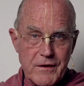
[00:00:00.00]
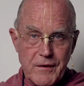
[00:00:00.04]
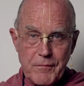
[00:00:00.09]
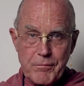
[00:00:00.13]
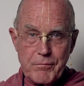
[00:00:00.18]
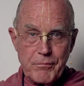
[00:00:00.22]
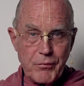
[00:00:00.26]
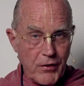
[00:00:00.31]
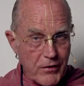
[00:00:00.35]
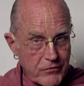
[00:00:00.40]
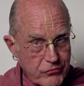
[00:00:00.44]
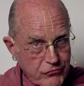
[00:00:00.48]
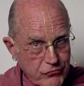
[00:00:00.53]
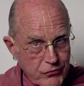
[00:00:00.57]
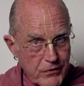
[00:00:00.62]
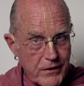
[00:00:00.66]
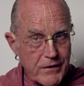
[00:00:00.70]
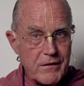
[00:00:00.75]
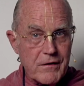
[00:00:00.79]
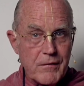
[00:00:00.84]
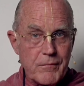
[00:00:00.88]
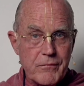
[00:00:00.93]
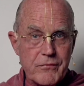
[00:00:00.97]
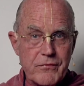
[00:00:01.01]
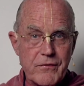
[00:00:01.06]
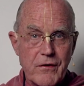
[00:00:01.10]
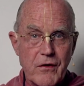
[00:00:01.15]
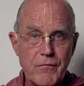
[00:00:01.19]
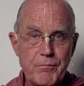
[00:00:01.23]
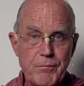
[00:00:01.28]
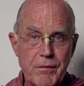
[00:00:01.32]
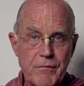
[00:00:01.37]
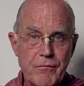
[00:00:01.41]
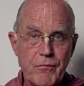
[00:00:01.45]
he prostrated
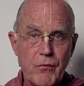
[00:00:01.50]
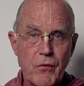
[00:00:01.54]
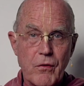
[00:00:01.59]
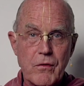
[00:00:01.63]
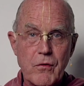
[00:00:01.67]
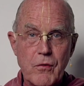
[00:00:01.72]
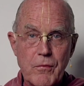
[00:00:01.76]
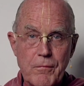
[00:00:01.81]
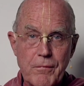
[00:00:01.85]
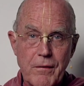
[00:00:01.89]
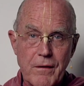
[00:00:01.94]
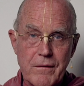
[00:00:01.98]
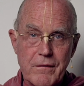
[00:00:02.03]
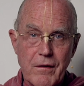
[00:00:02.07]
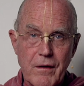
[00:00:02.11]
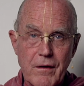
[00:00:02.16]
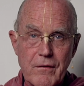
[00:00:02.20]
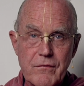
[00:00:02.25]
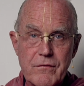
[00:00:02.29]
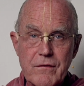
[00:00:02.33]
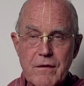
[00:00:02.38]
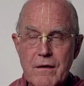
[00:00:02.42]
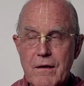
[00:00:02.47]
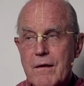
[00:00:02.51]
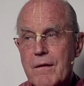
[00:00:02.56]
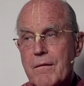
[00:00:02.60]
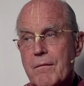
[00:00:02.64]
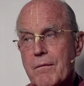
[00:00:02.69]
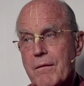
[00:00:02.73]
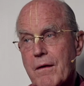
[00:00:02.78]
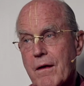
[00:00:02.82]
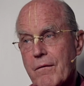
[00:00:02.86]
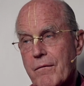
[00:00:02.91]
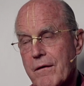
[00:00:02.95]
himself before Kumbhan Das,
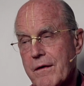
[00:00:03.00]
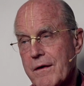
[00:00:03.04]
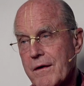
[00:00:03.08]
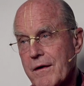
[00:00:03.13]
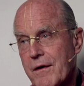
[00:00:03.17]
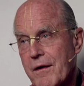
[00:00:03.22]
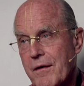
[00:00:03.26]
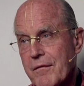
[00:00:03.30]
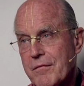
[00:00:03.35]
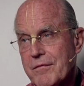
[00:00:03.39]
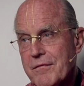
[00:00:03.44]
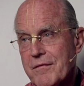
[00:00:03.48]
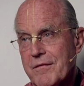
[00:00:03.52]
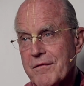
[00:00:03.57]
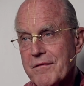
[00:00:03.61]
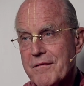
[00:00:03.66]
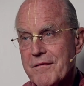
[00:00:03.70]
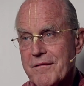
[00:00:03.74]
and then he left.